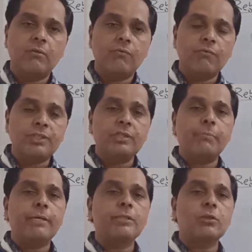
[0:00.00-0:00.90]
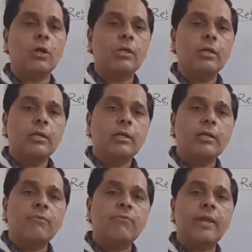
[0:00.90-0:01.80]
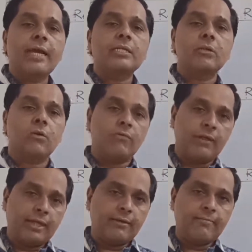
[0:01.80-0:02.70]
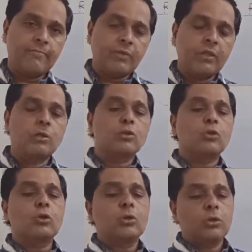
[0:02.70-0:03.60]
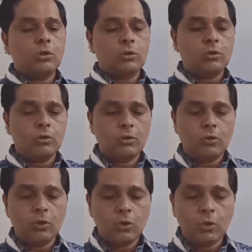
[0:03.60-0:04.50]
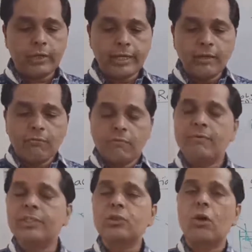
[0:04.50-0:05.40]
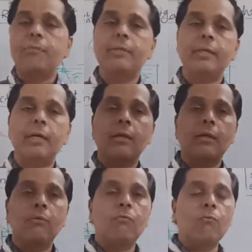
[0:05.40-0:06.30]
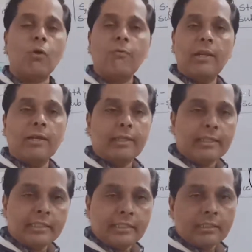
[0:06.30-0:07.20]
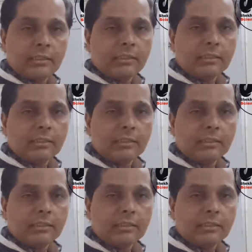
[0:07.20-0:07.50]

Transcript: which depends on refraction of light. So, okay, we will stop here. What we learn in this